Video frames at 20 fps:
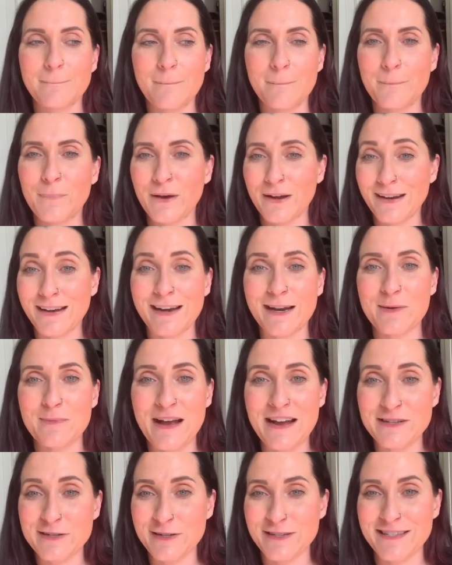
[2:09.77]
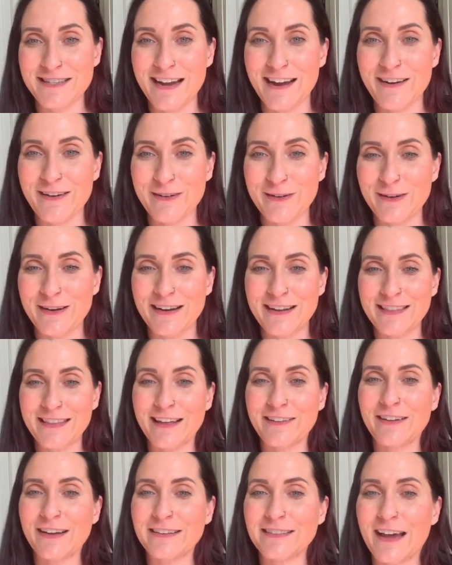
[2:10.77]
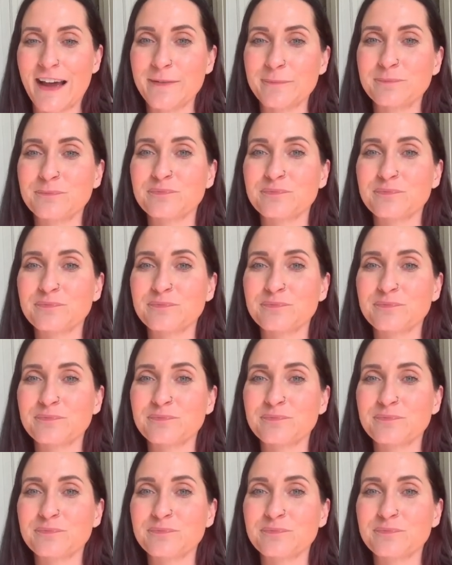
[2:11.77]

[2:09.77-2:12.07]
put an air mattress out or anything like that.